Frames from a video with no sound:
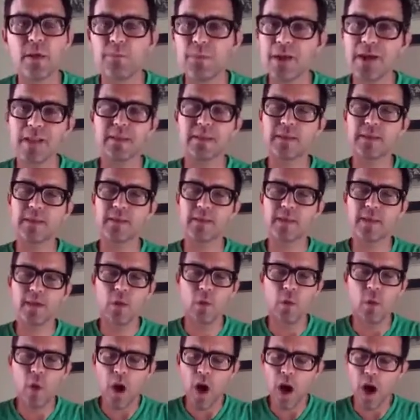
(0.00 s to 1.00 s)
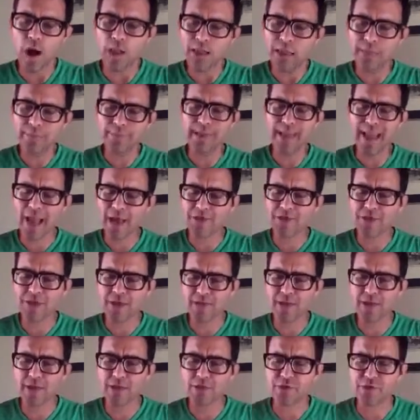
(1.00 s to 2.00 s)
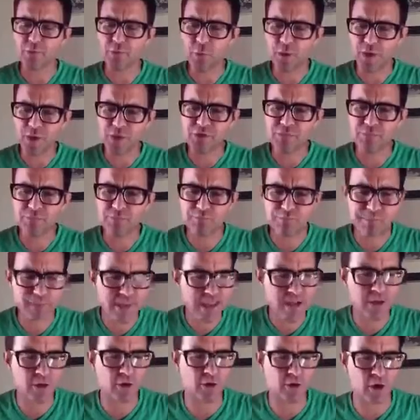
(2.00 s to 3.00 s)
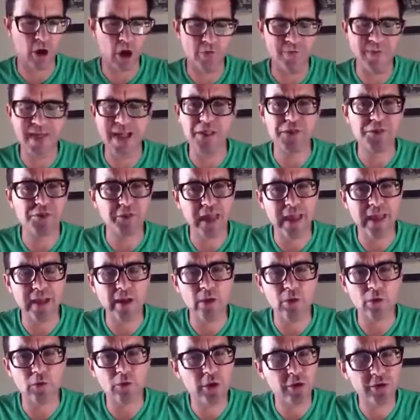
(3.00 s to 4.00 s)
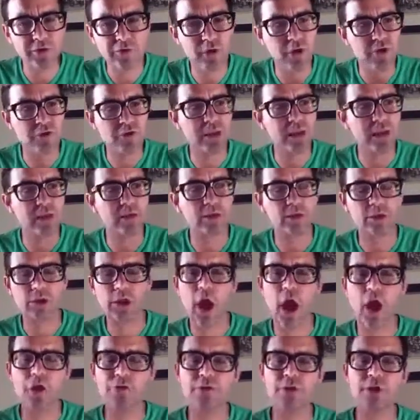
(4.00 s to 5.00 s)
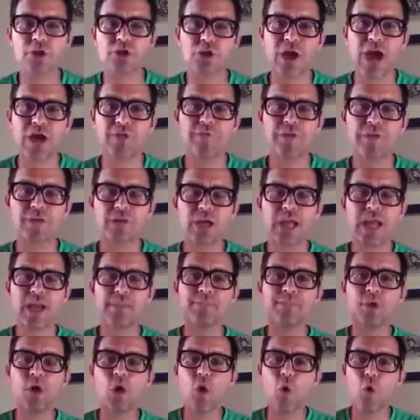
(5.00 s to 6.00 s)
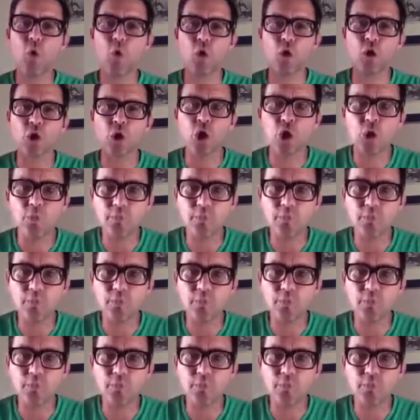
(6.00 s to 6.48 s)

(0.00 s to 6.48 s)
But let me ask you this. What's bigger on that scale? Chris Christie causing a traffic jam, or